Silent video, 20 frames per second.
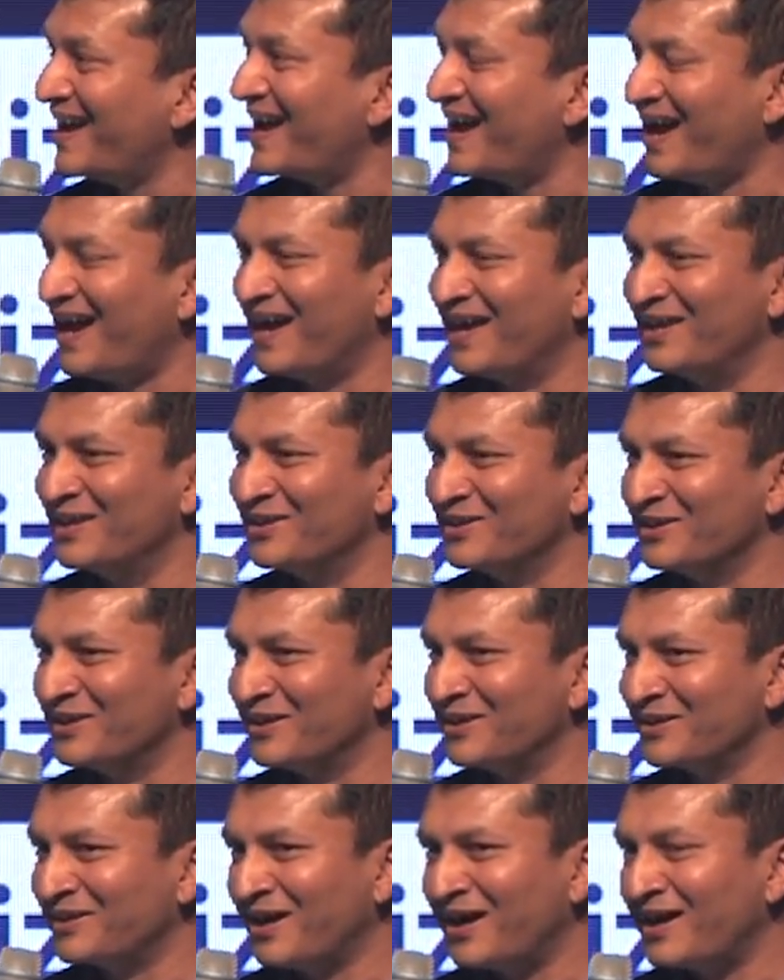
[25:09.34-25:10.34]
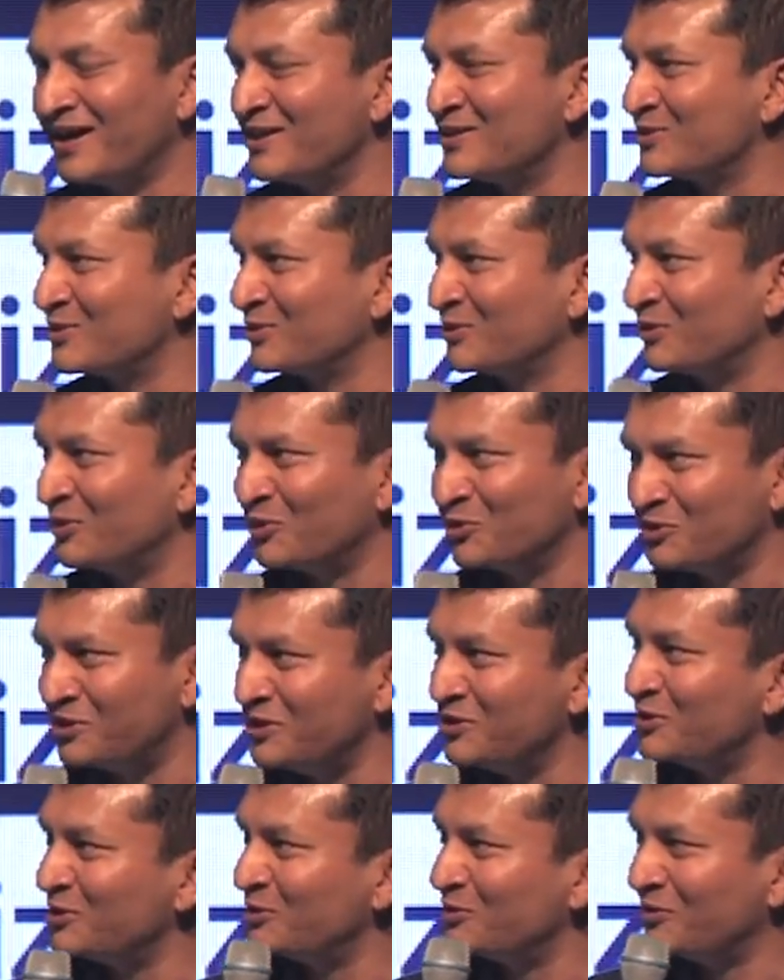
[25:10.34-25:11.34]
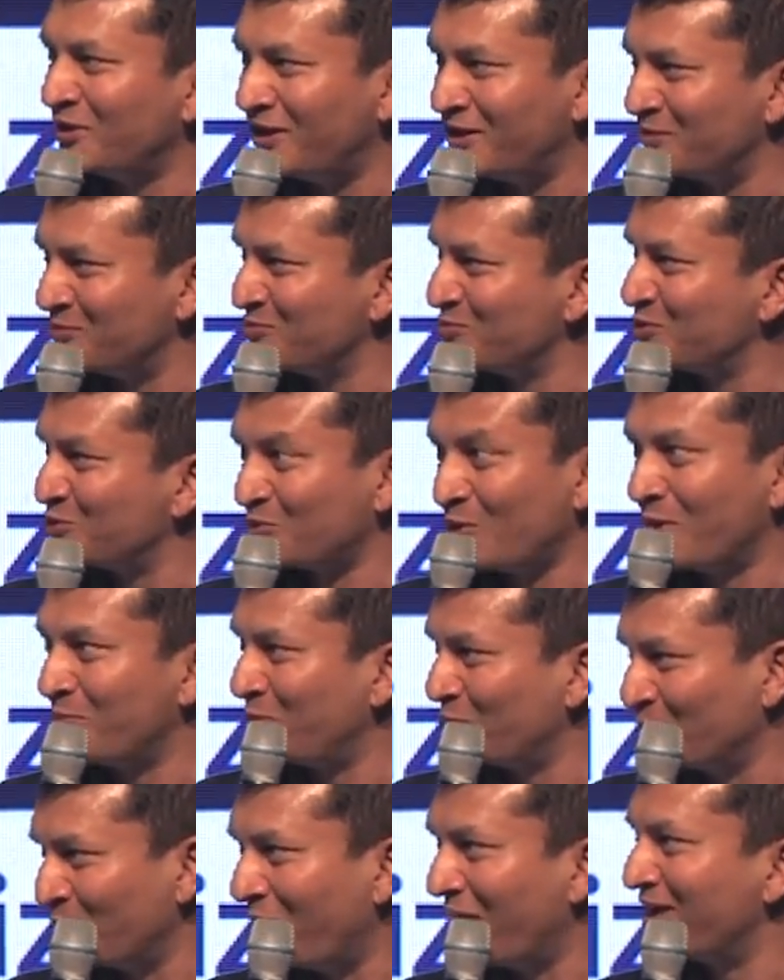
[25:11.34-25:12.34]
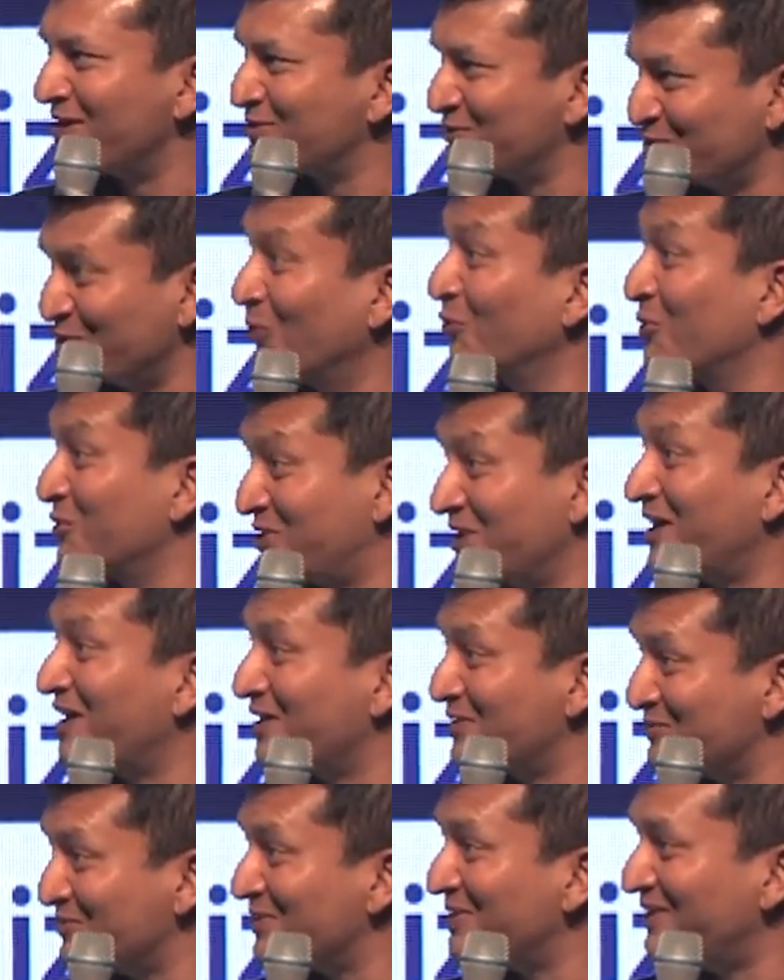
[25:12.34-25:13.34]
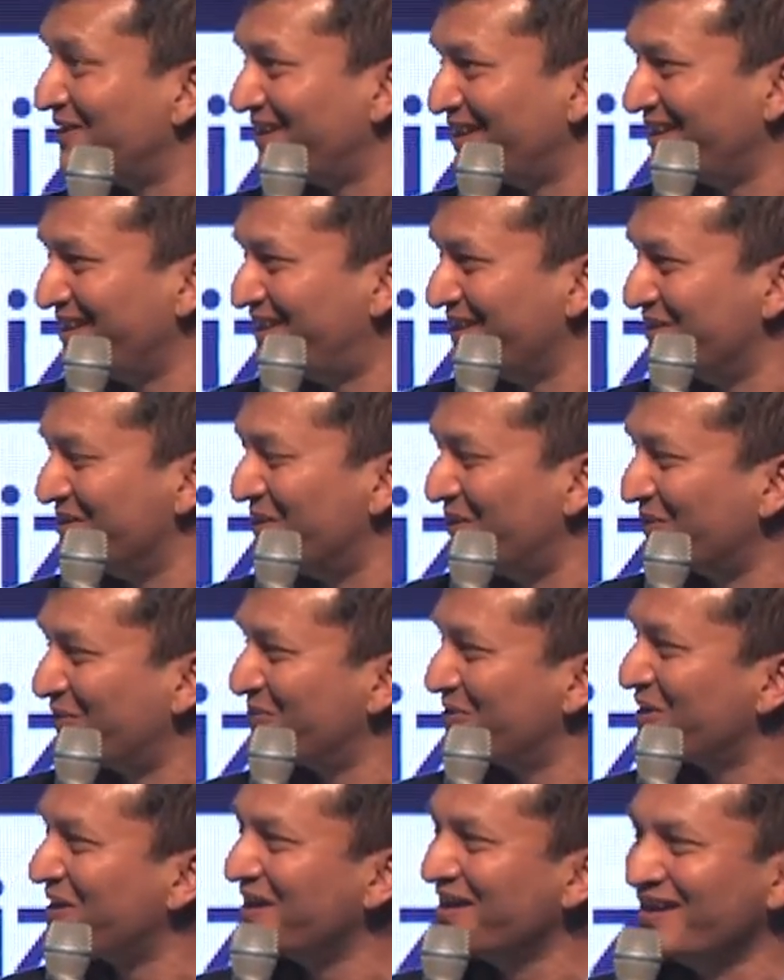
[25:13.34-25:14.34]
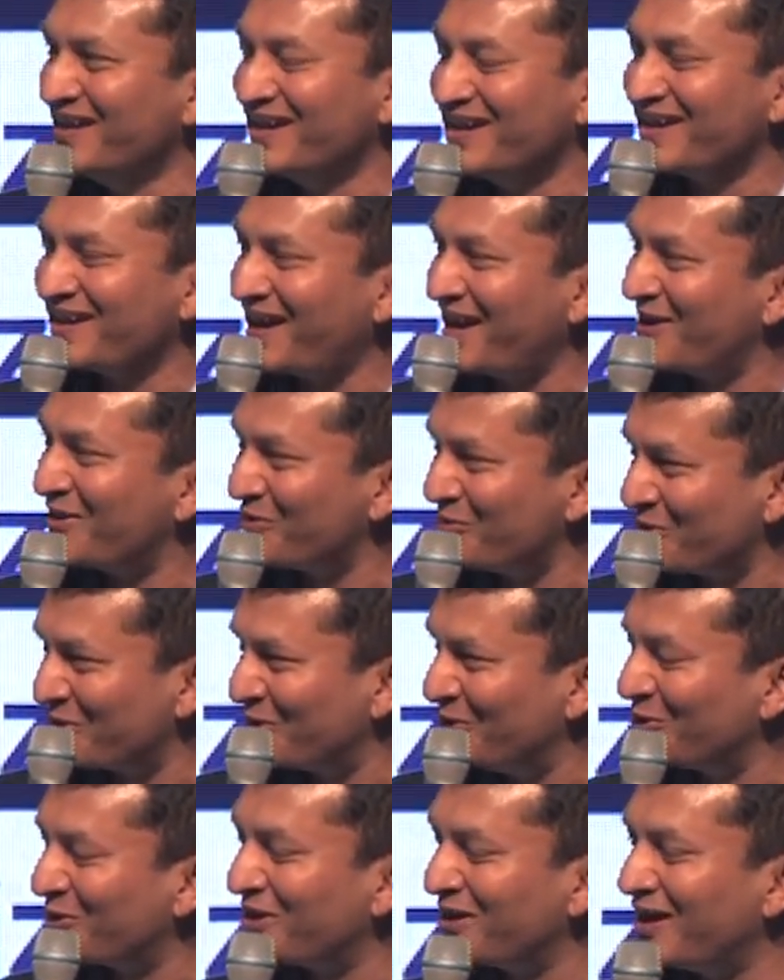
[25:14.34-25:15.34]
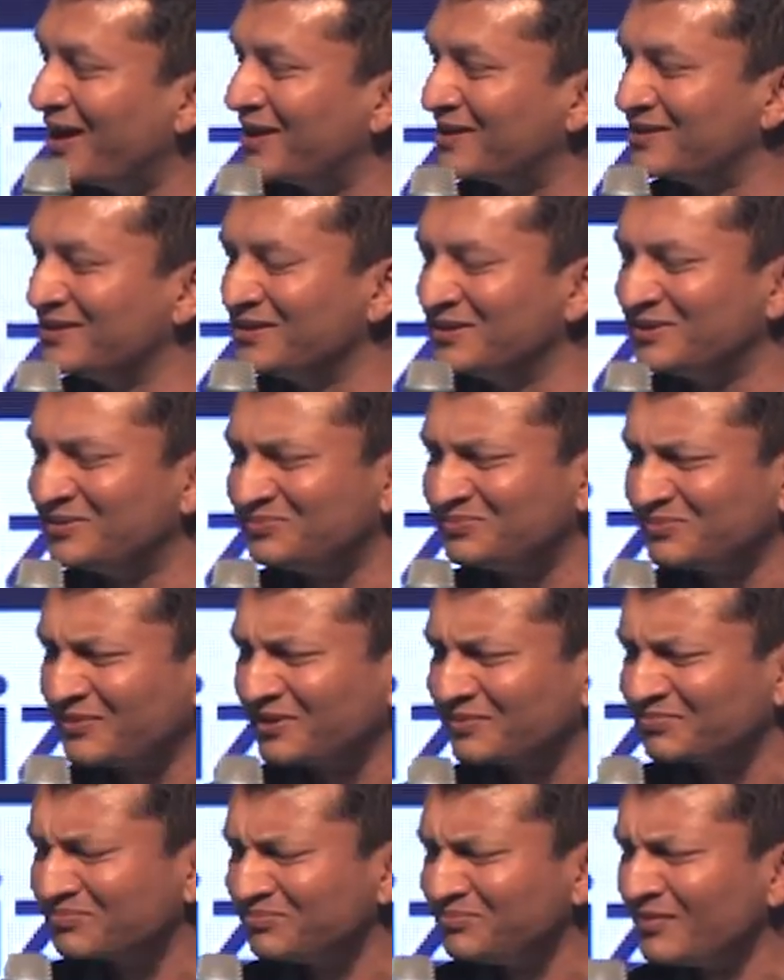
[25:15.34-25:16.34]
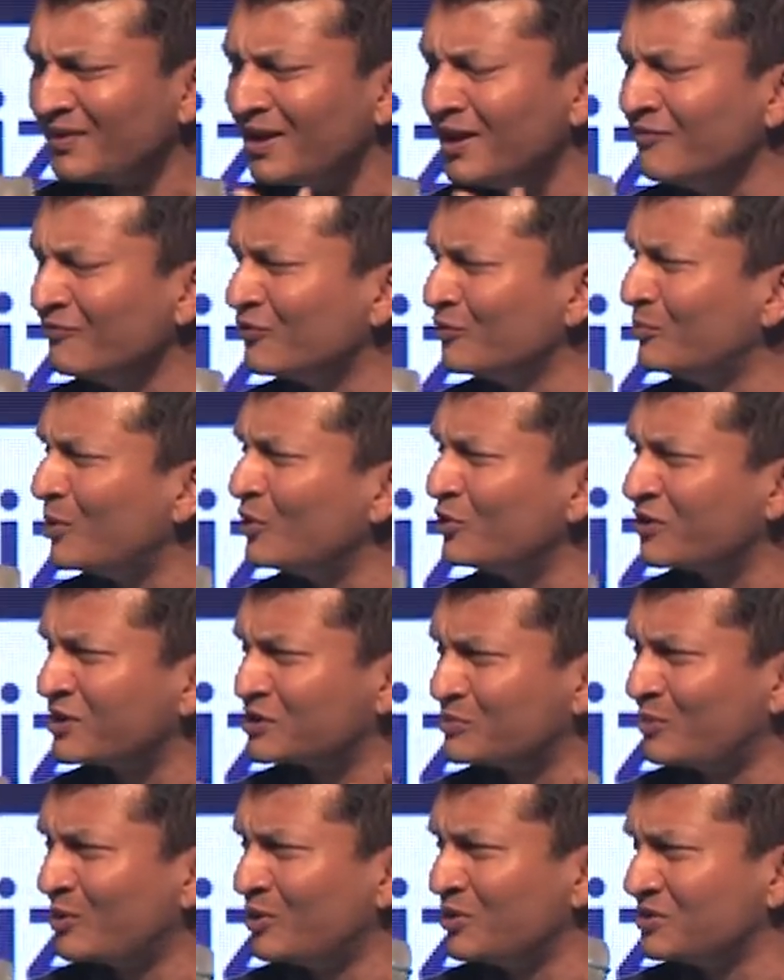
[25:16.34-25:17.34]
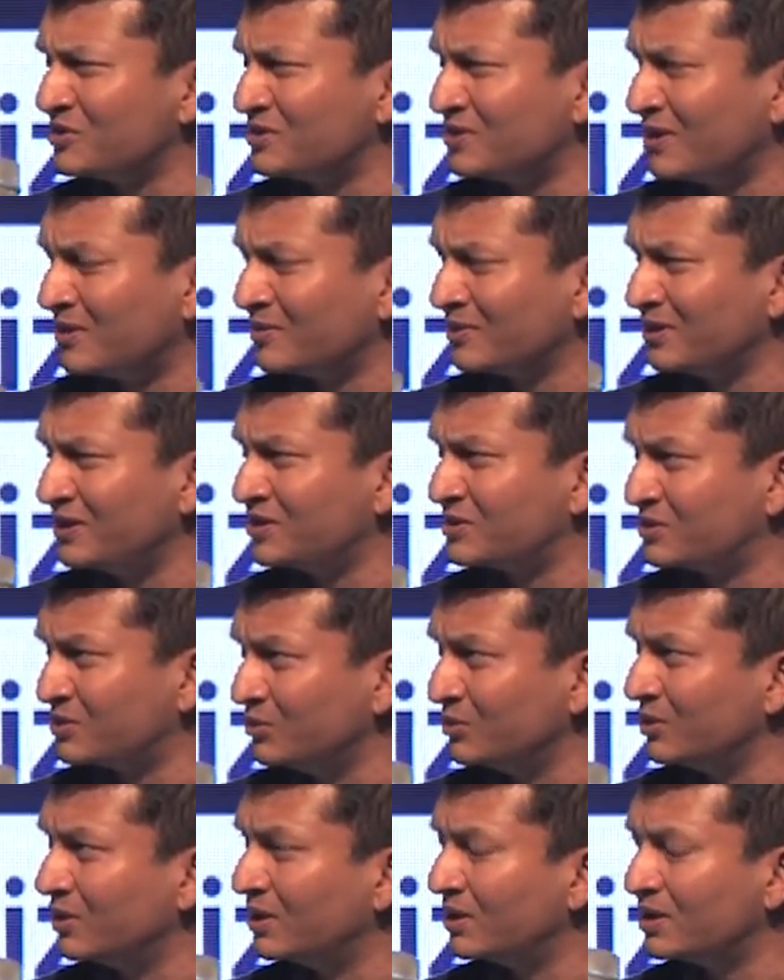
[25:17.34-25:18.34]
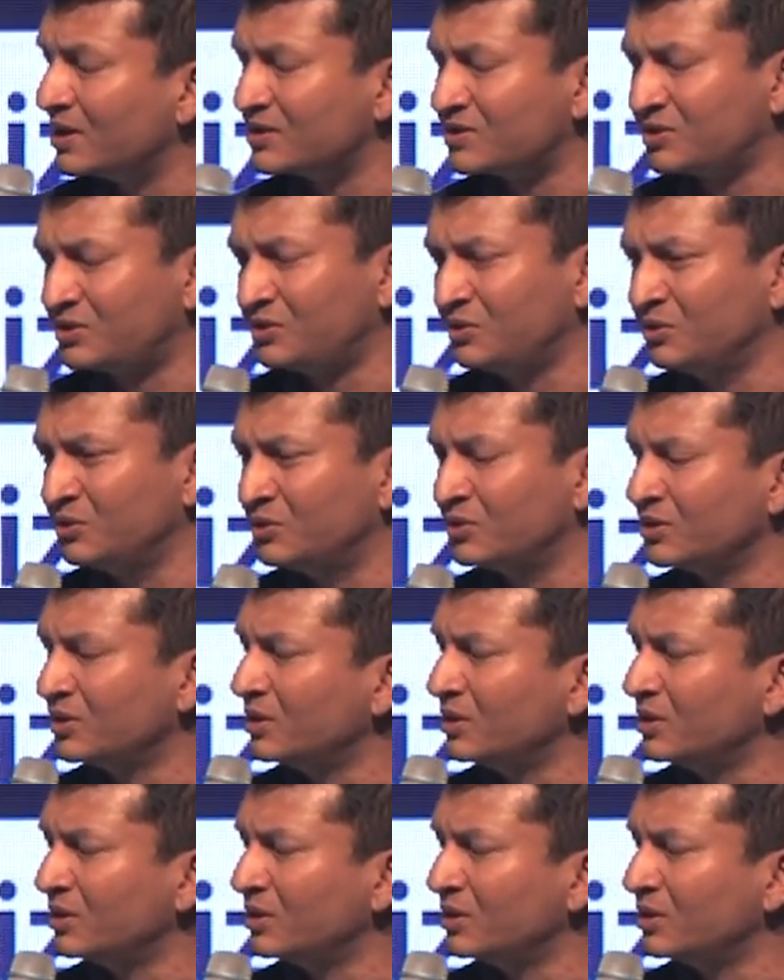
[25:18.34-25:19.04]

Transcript: And guys on Tinder, they're swiping right all the time. Right? They're not really caring what they're looking at. And for both experiences, that leads to a skewed